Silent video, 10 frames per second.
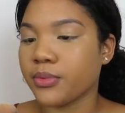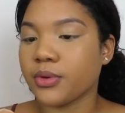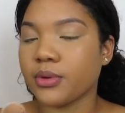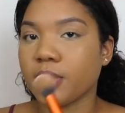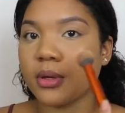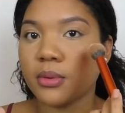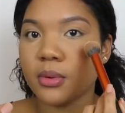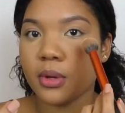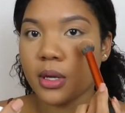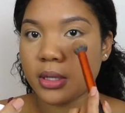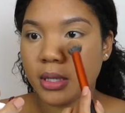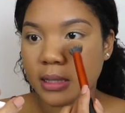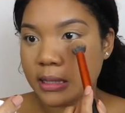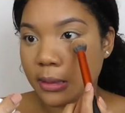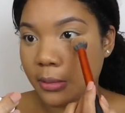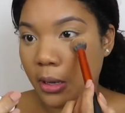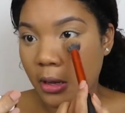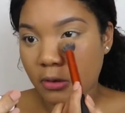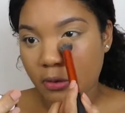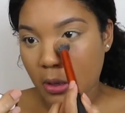it's okay. I dust some
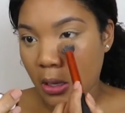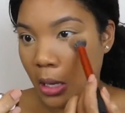off.